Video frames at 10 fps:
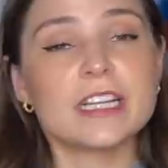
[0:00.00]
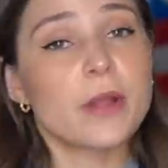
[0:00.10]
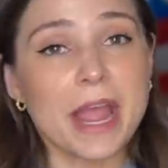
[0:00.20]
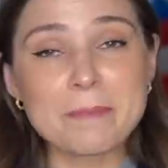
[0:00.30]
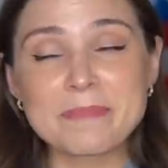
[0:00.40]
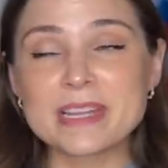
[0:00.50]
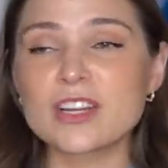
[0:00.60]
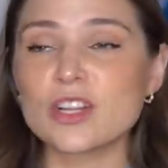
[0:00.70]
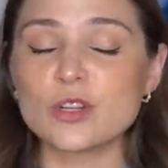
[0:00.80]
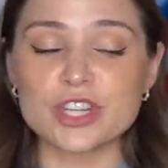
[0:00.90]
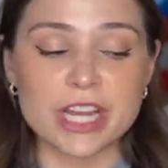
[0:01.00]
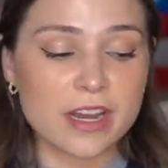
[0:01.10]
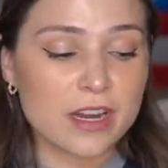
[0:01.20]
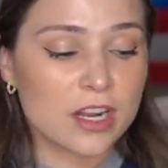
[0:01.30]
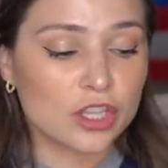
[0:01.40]
Okay, in conclusion,
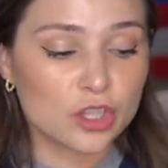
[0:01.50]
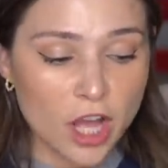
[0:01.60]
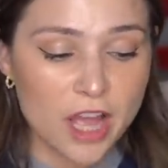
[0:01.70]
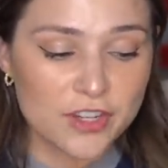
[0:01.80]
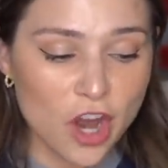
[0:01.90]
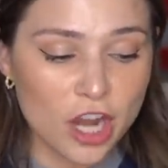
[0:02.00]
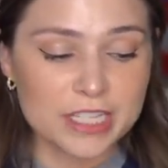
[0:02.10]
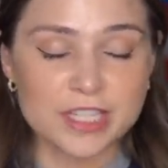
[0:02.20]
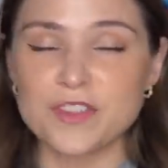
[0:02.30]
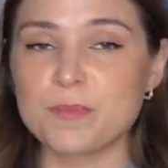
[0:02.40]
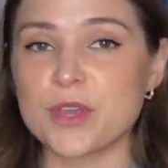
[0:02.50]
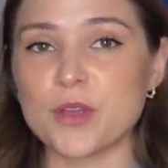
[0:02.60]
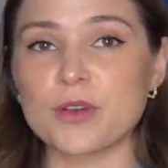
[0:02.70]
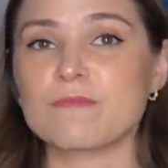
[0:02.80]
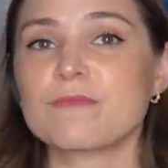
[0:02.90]
loved Gardens of the
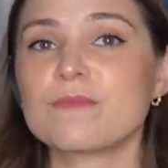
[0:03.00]
Moon.